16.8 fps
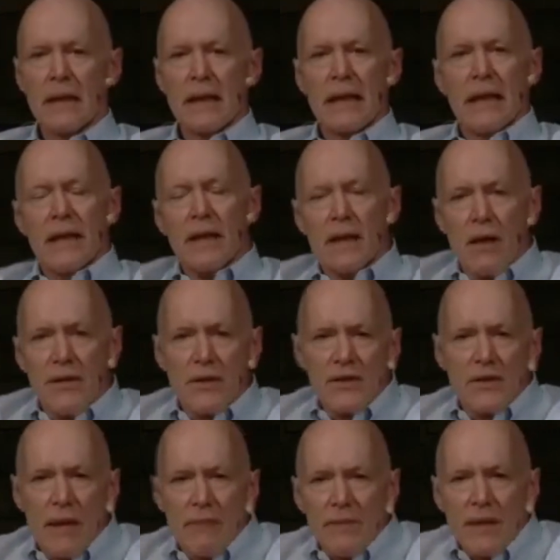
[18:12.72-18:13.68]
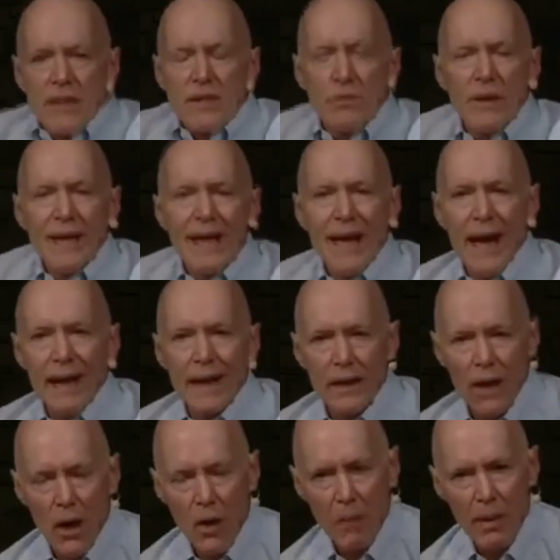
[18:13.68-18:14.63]
You know, there's some things we can't
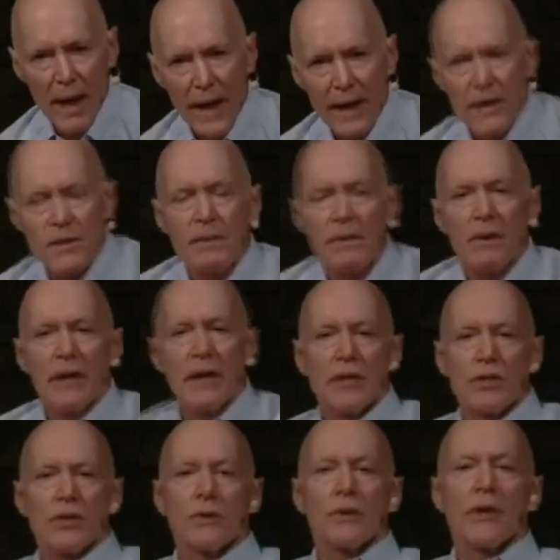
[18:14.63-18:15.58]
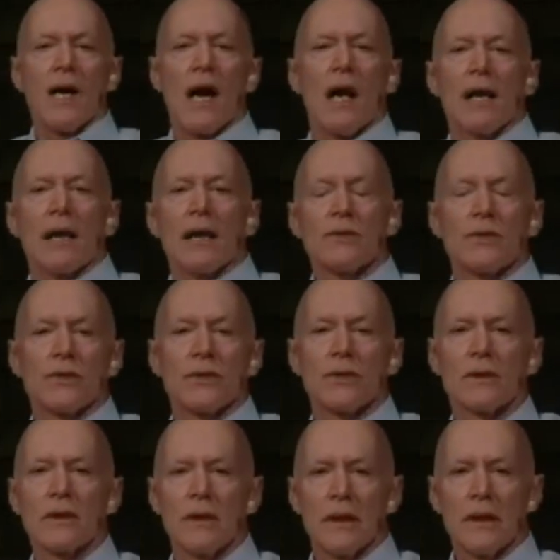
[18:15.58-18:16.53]
know by experiential knowledge.
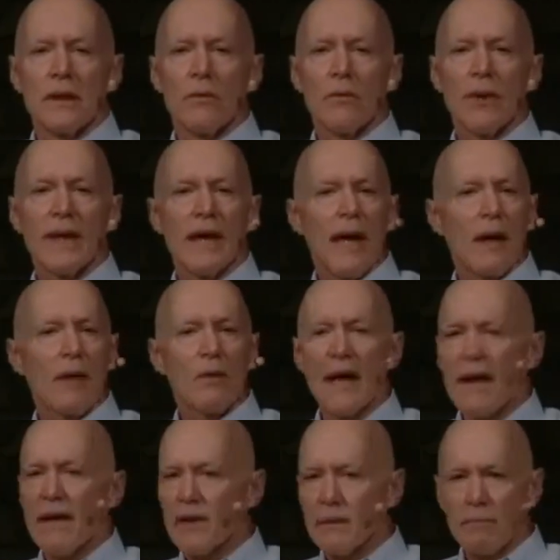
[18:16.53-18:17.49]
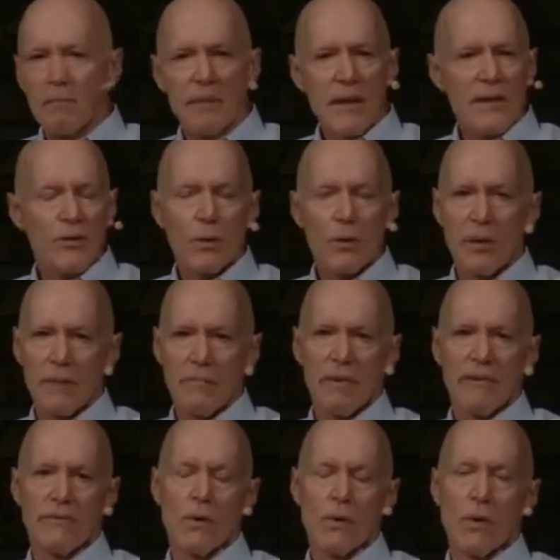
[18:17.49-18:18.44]
We haven't been through it
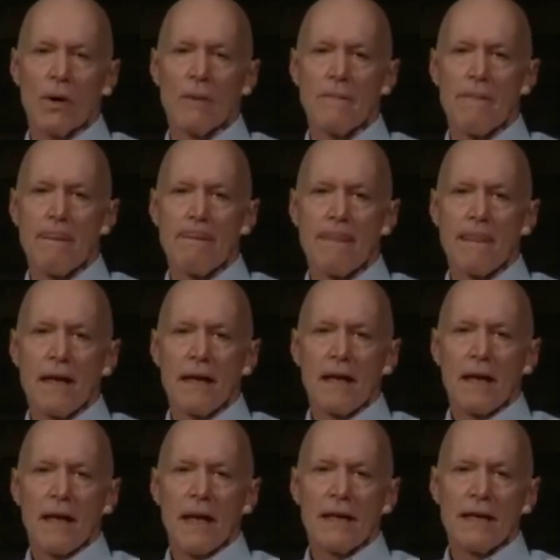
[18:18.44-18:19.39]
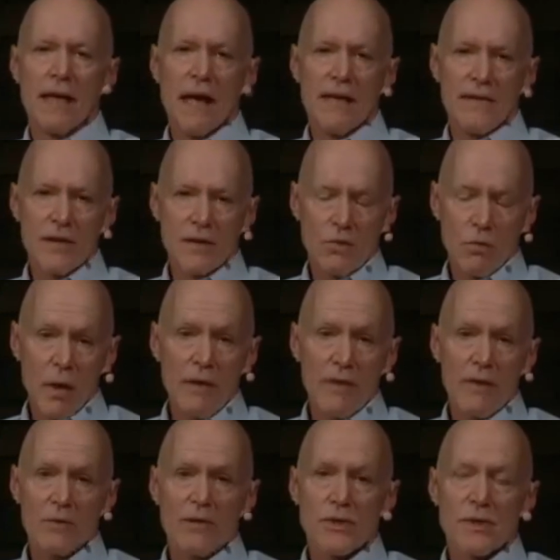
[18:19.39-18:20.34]
before. And death is one of
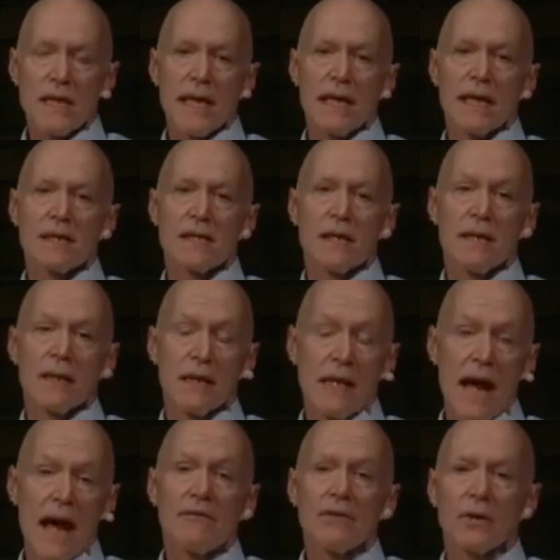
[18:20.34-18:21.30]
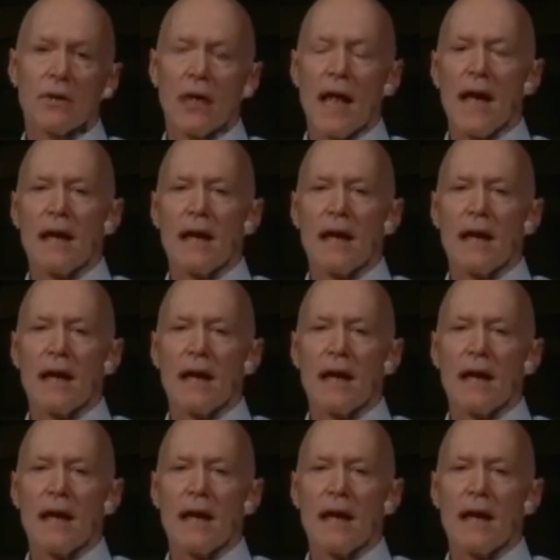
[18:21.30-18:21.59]
those things in the afterlife.